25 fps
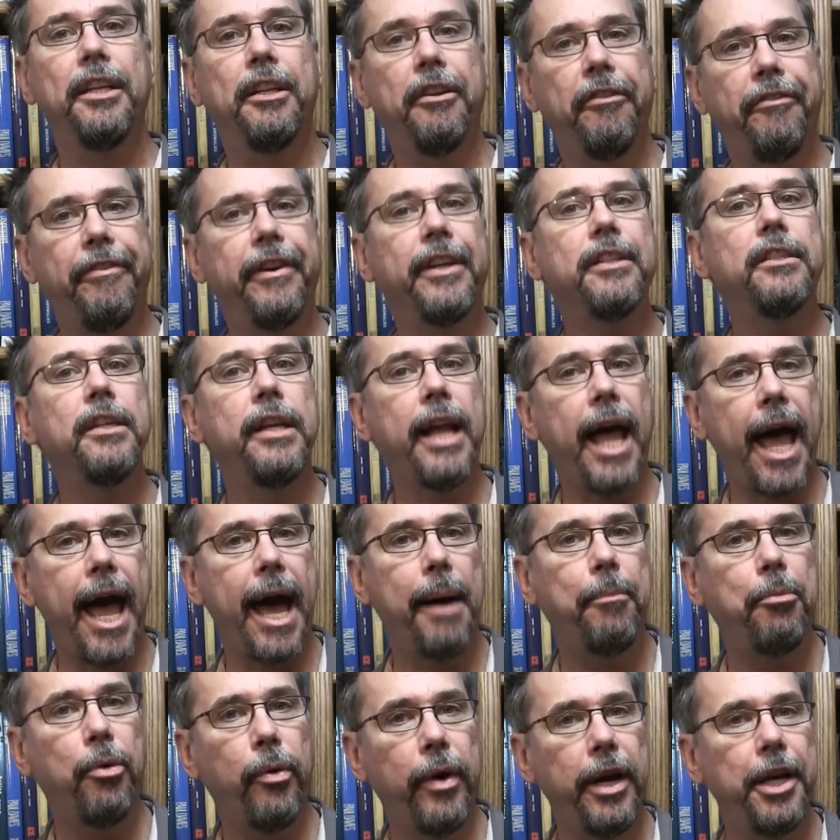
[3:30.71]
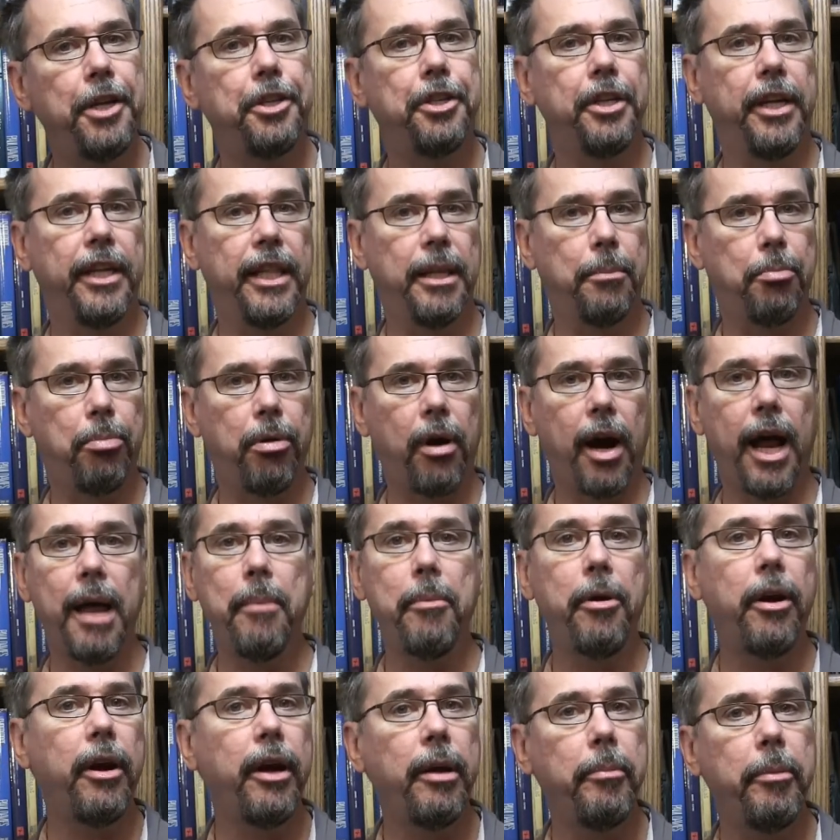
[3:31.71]
to fix an aberration in the
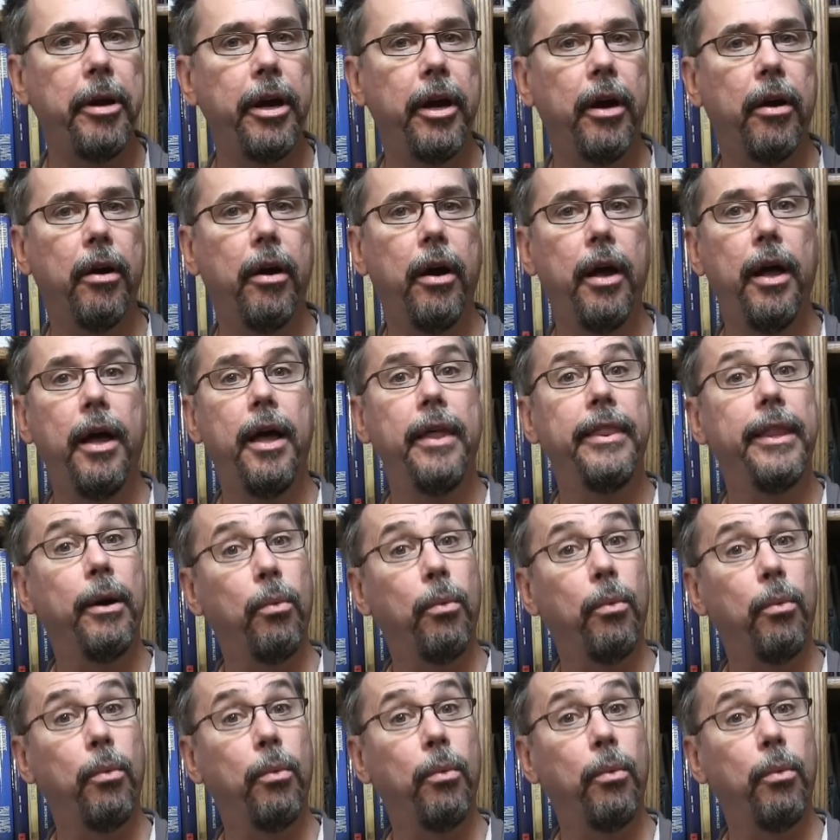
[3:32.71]
primary mirror